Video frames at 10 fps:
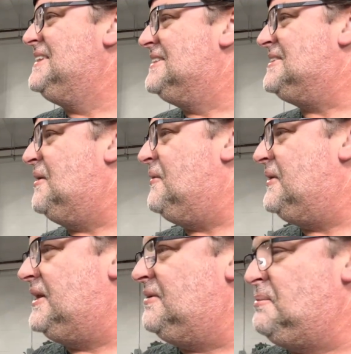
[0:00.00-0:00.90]

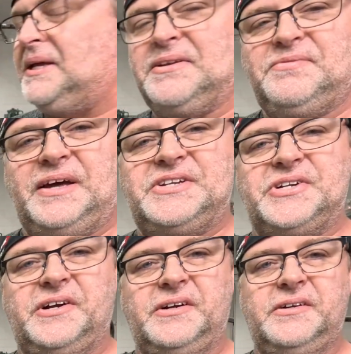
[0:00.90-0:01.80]
So it'll be an
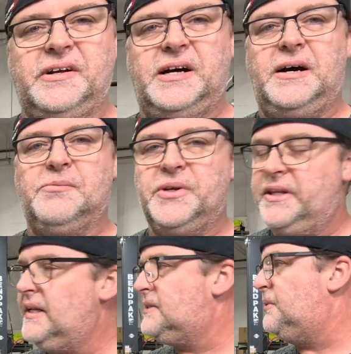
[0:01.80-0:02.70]
adventure.
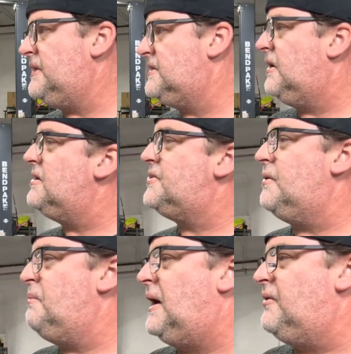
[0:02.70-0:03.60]
Really, that's what these cars are
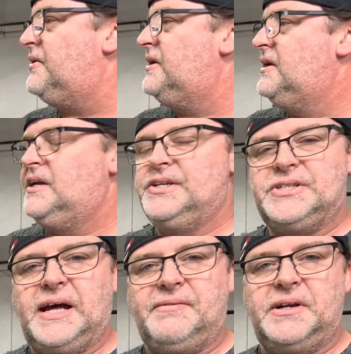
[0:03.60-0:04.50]
about.
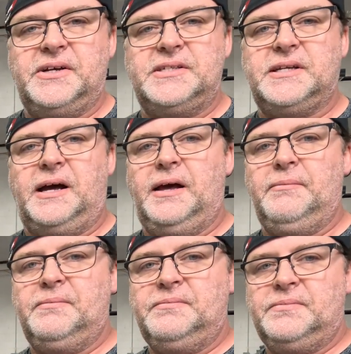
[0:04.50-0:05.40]
Just having a good
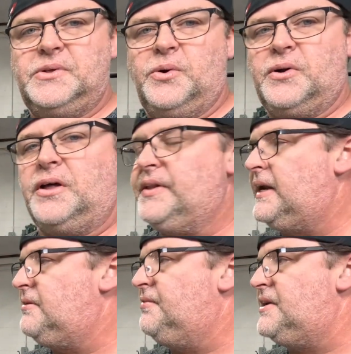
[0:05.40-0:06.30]
time, going on
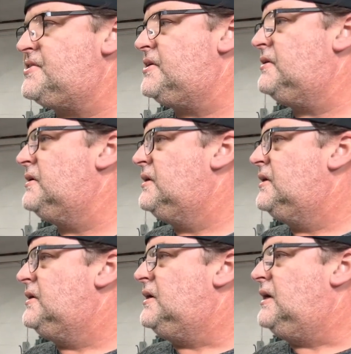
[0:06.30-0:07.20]
that adventure,
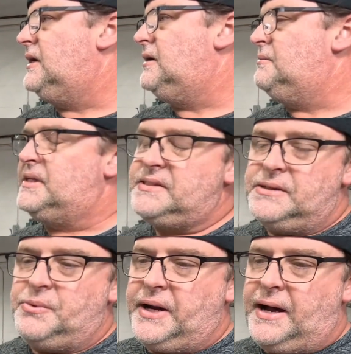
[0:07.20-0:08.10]
and
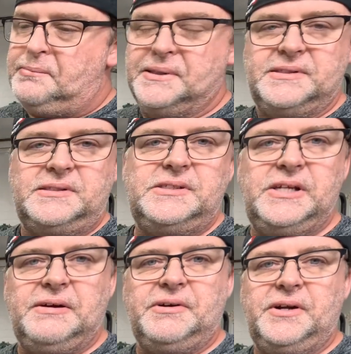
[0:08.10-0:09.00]
seeing what happens.
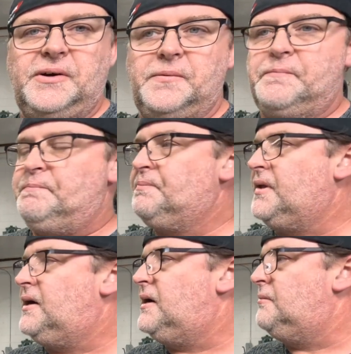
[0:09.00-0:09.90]
You never know.
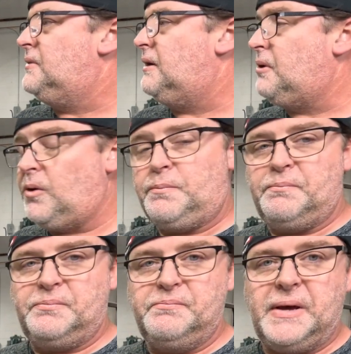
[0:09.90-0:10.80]
I
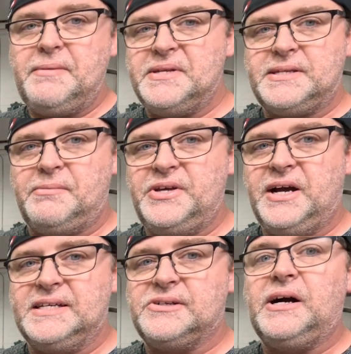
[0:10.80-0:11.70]
hope maybe some of you
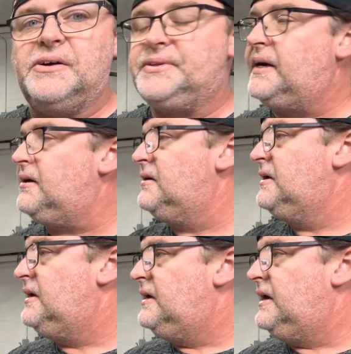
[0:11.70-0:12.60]
guys are out there
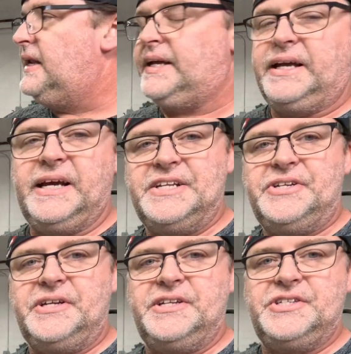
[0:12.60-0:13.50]
and I can catch
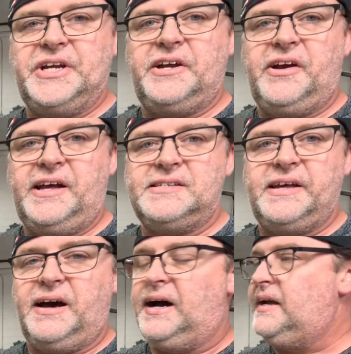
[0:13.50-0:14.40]
you and shake your hand,
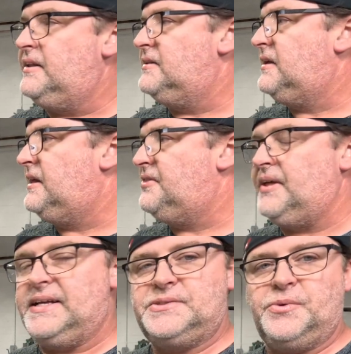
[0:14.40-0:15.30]
say hi, and
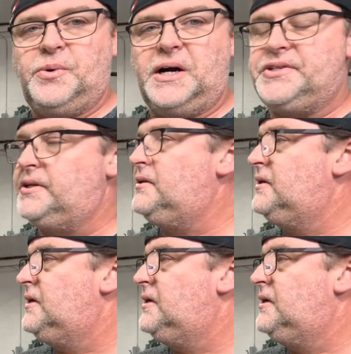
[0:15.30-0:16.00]
thanks for watching.